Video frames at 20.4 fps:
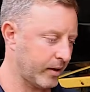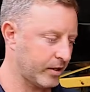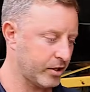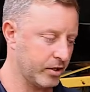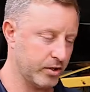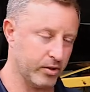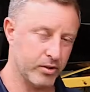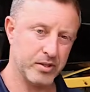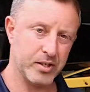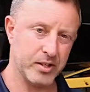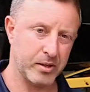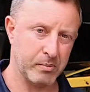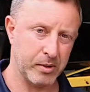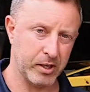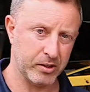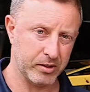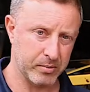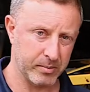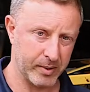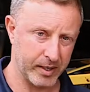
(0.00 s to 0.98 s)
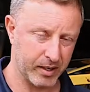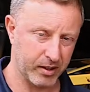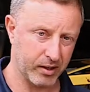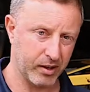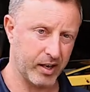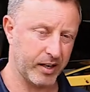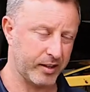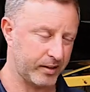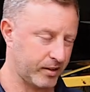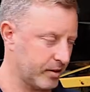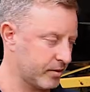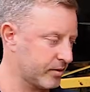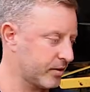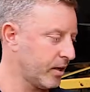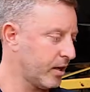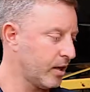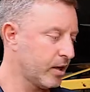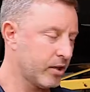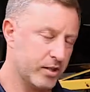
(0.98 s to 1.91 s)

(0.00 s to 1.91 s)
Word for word: actually using a multimeter like this